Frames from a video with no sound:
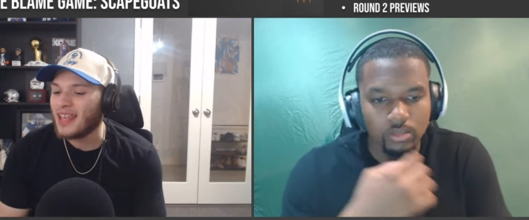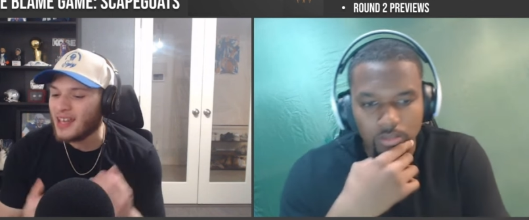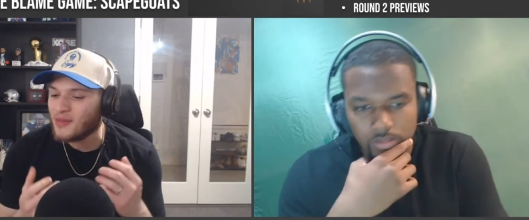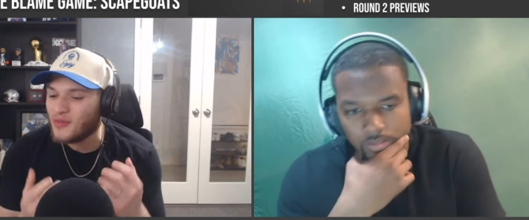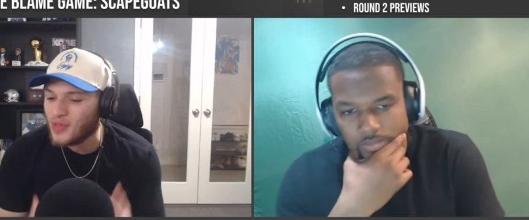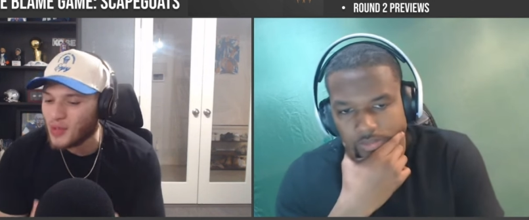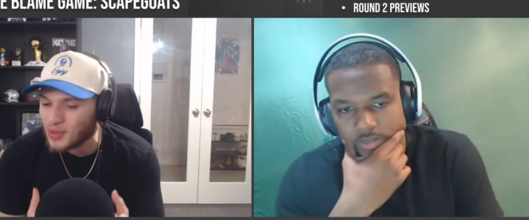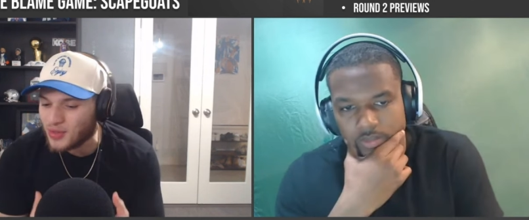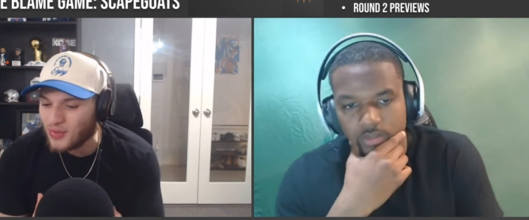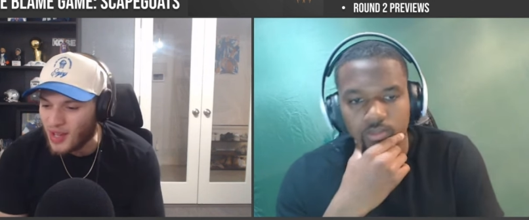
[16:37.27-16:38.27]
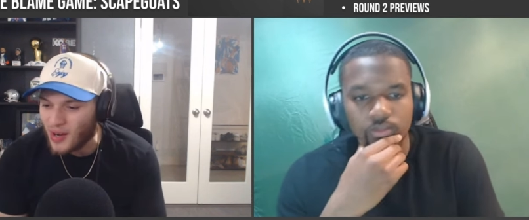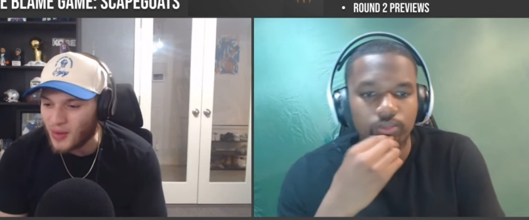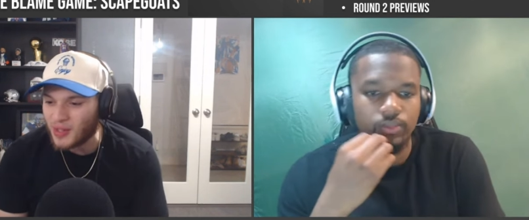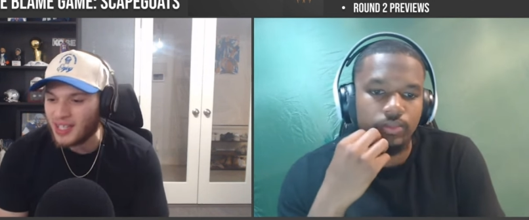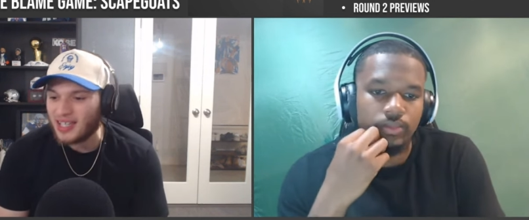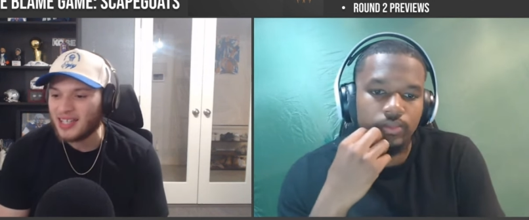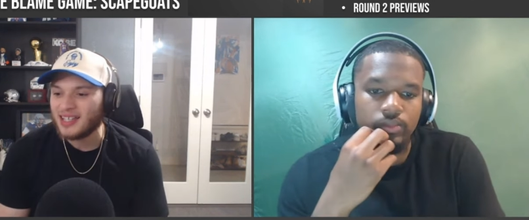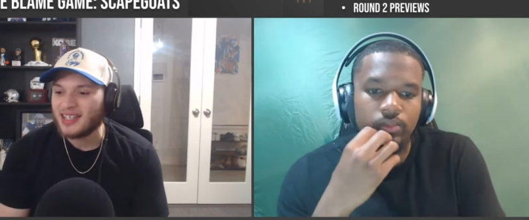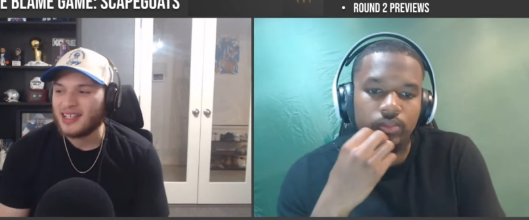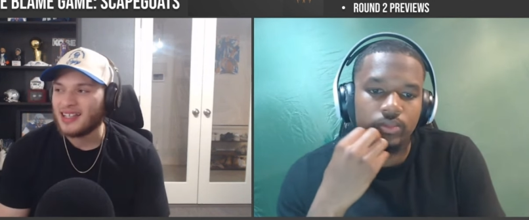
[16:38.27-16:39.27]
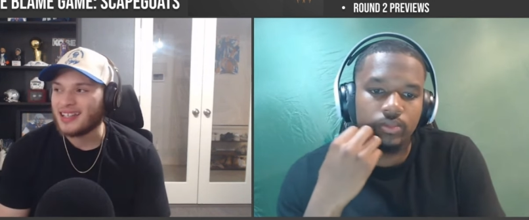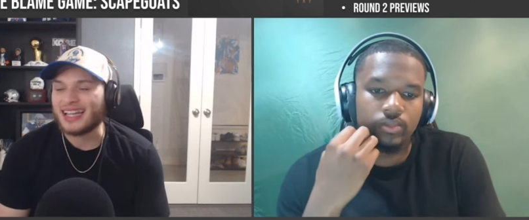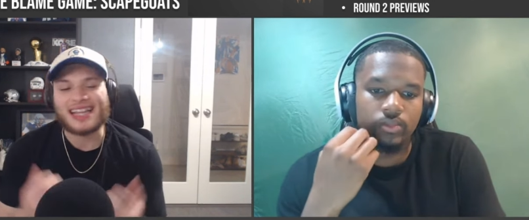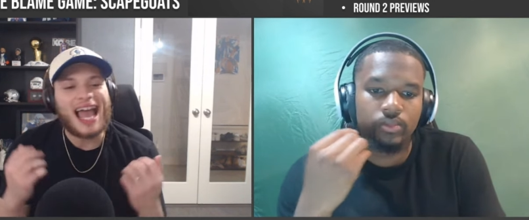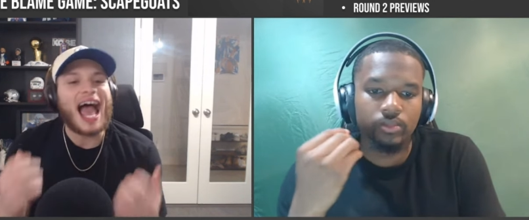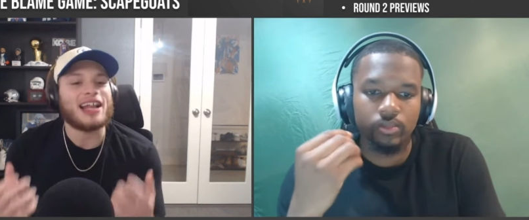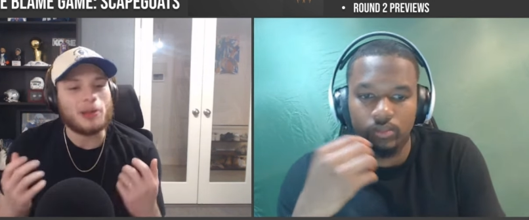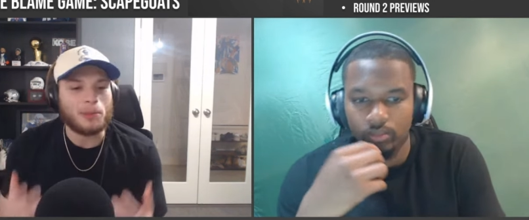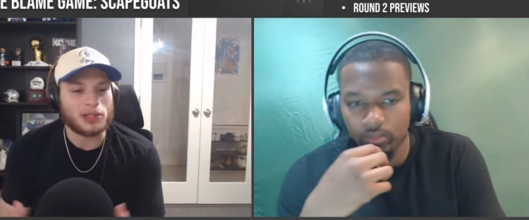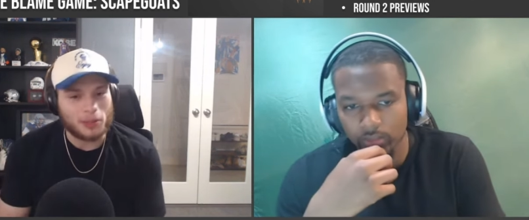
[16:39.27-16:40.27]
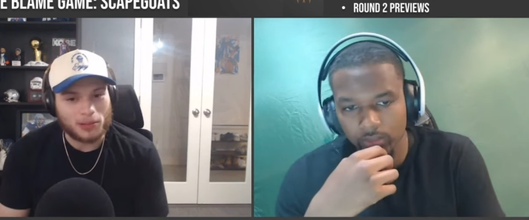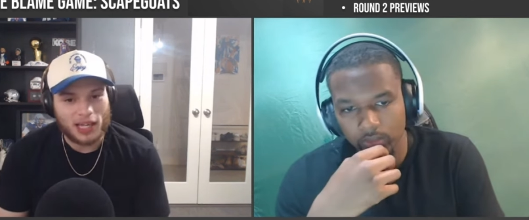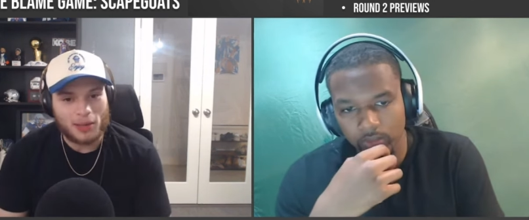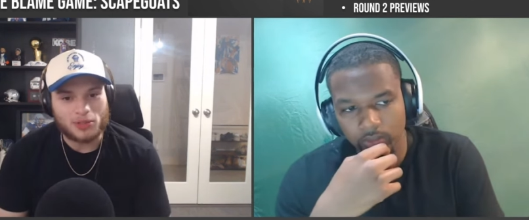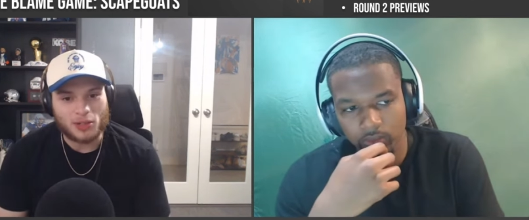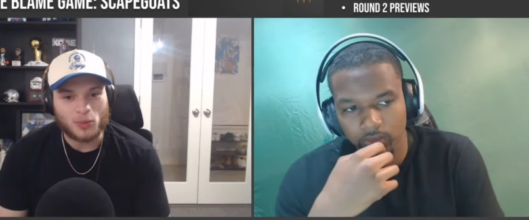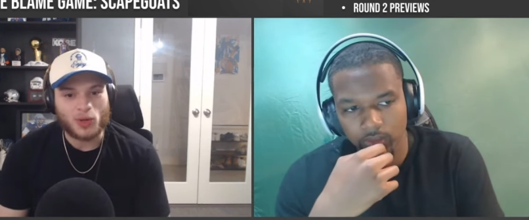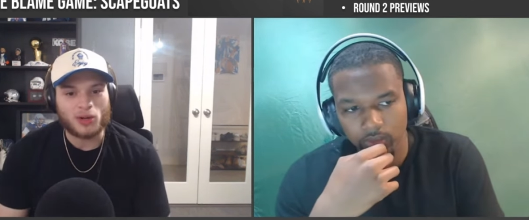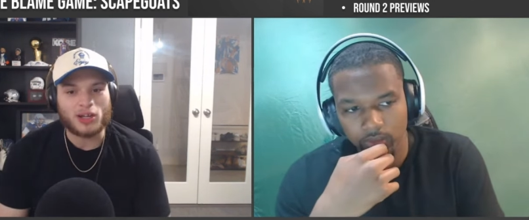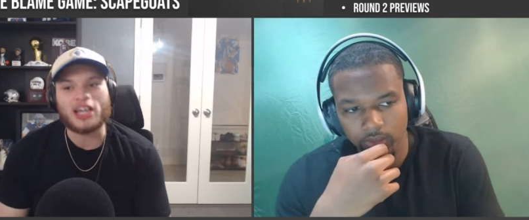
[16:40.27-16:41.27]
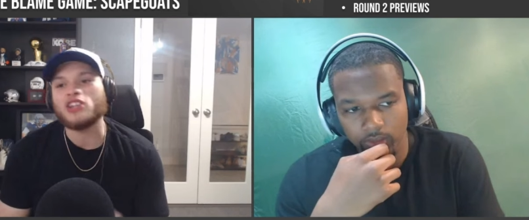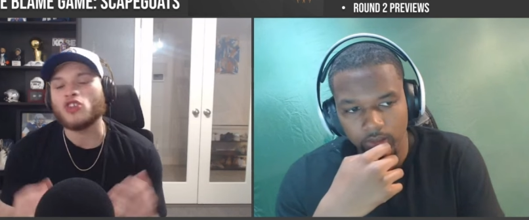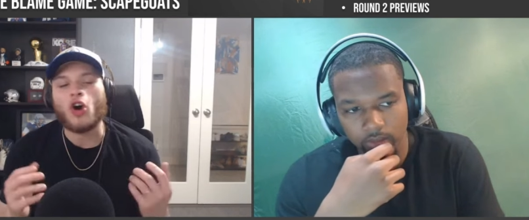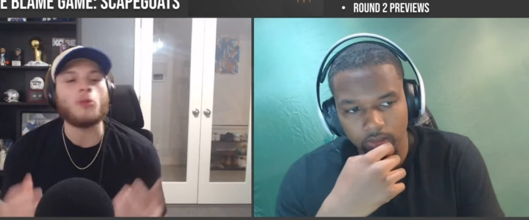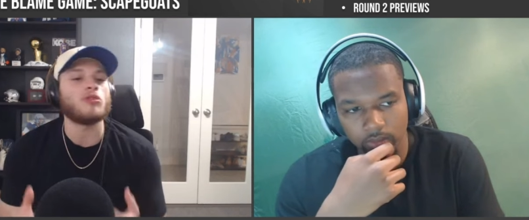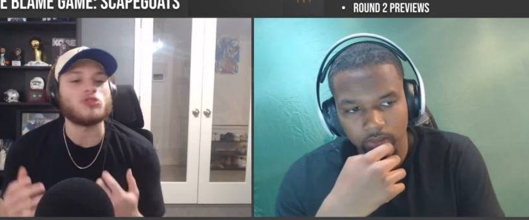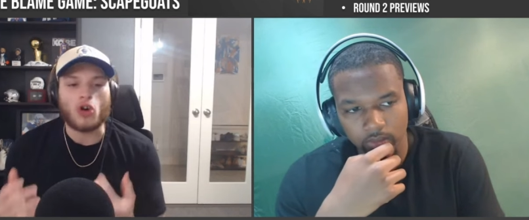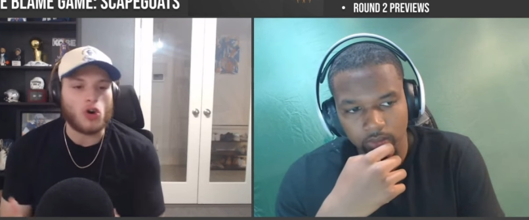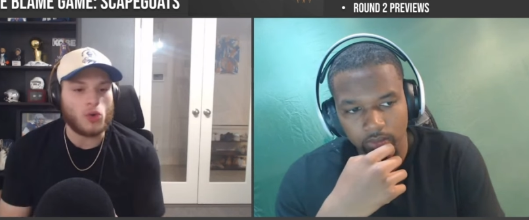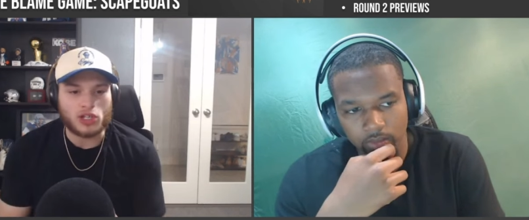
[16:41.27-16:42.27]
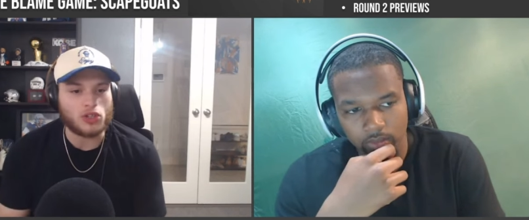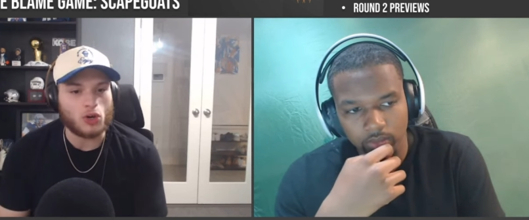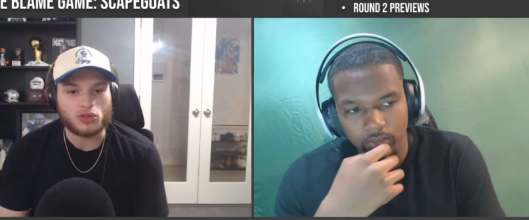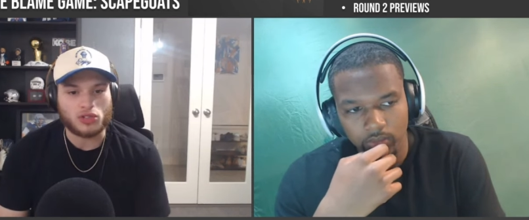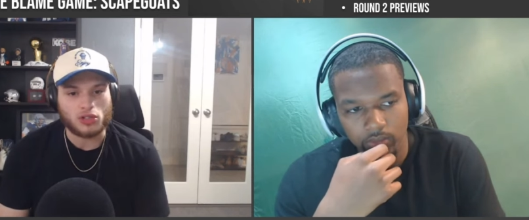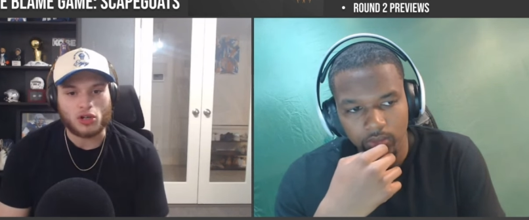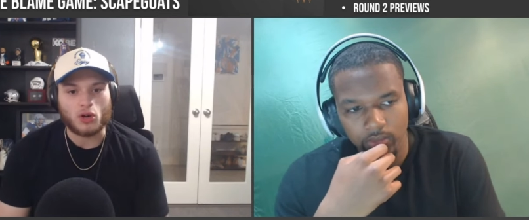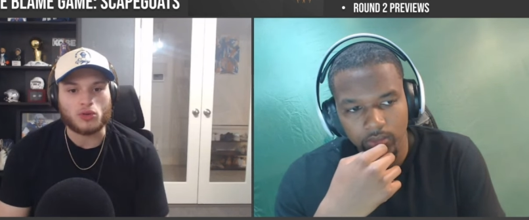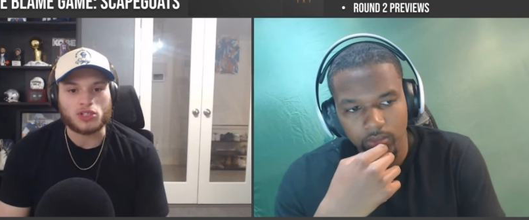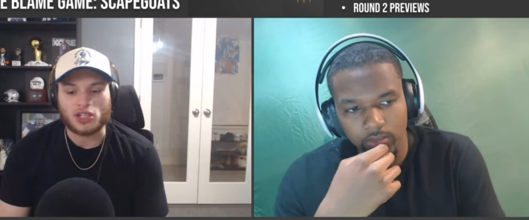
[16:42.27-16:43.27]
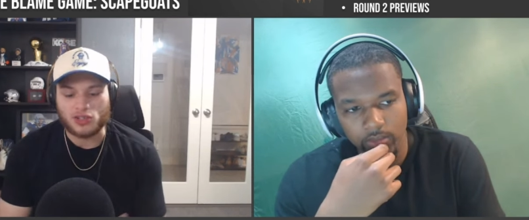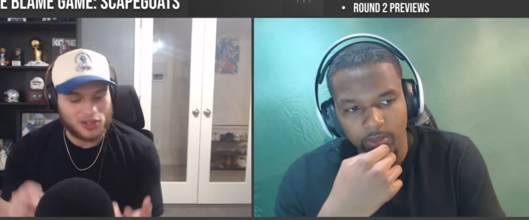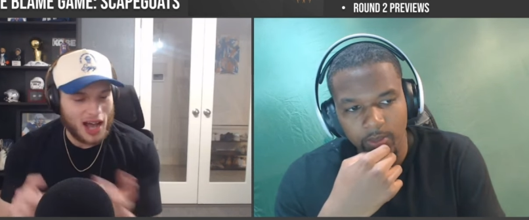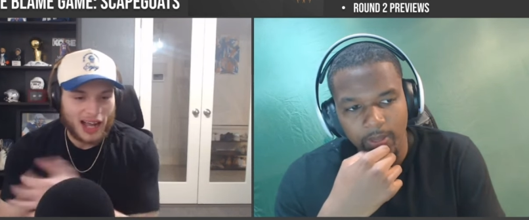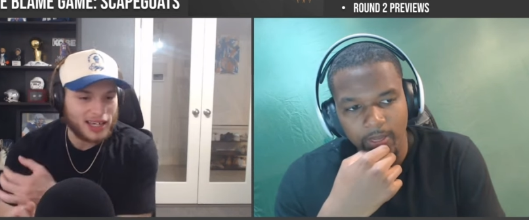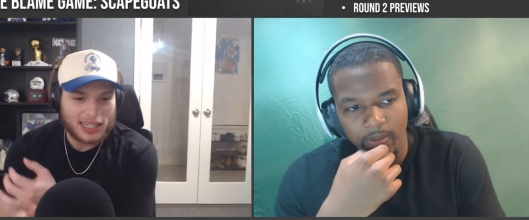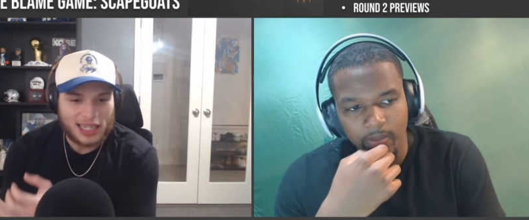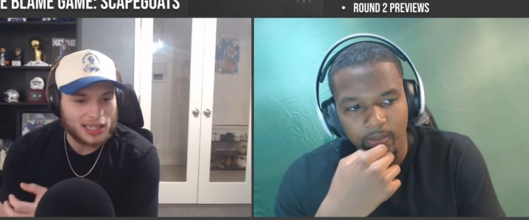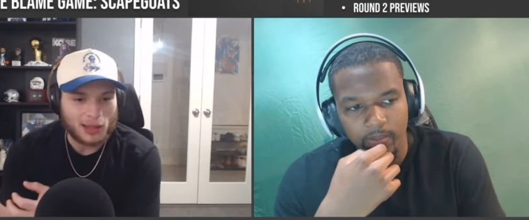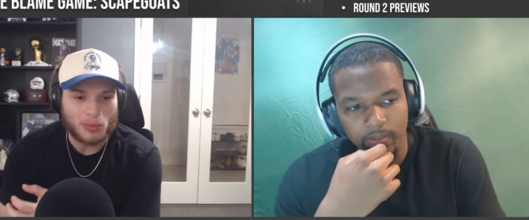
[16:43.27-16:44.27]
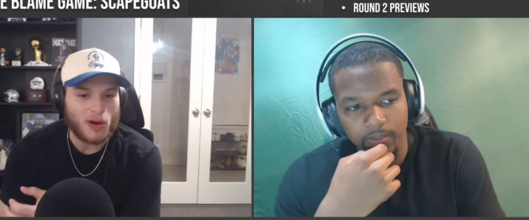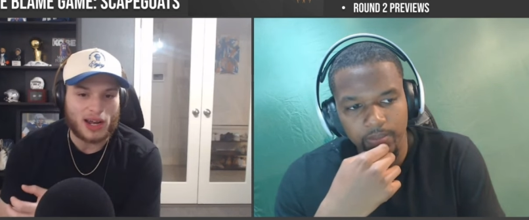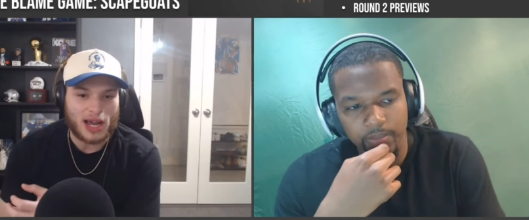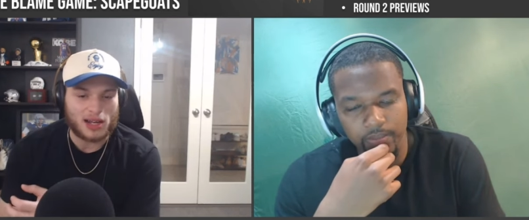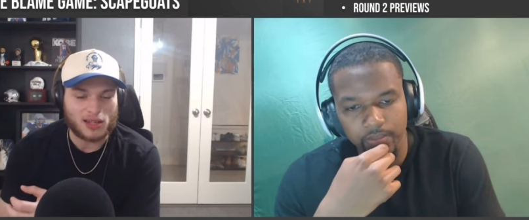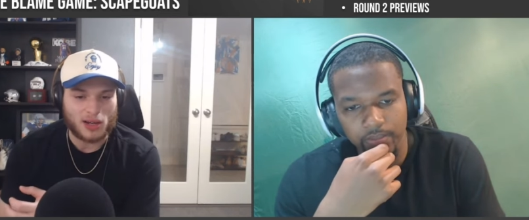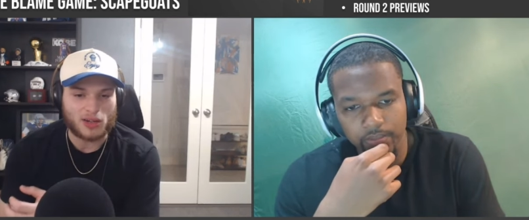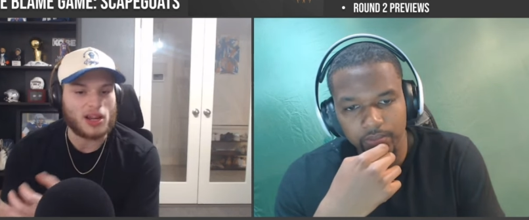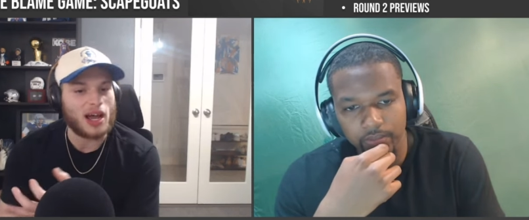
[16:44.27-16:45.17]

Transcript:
Speaker 1: it feels very like they had to put the blame somewhere and it's almost always goes to the coach because you're not going to get lebron out of there you're